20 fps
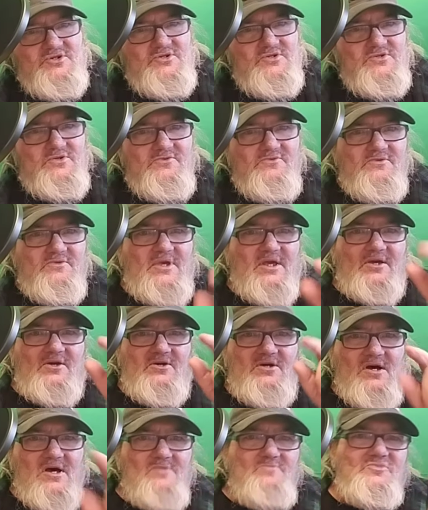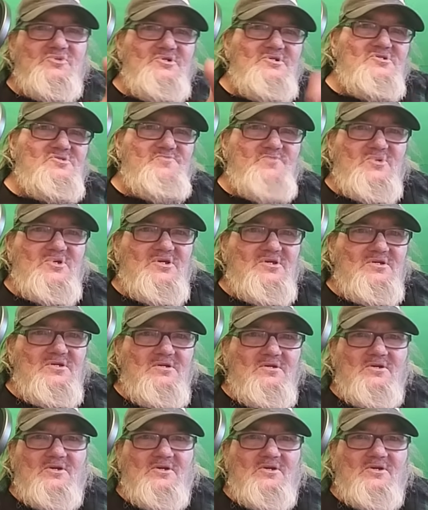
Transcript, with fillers: you and God bless me.